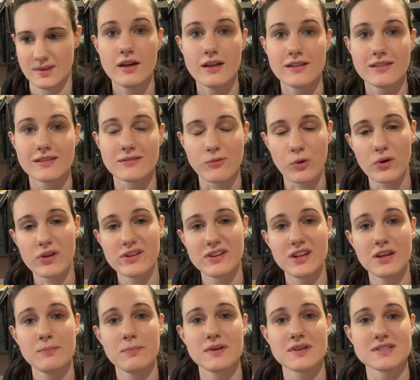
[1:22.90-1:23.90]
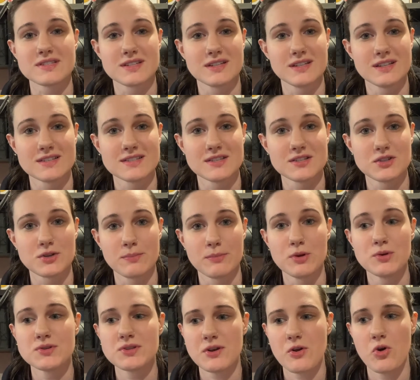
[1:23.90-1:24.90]
The fourth tip is to listen to
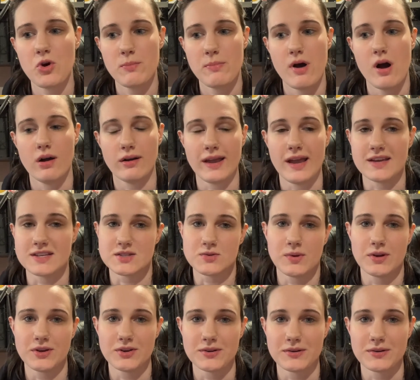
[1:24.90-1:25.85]
music or a podcast while you're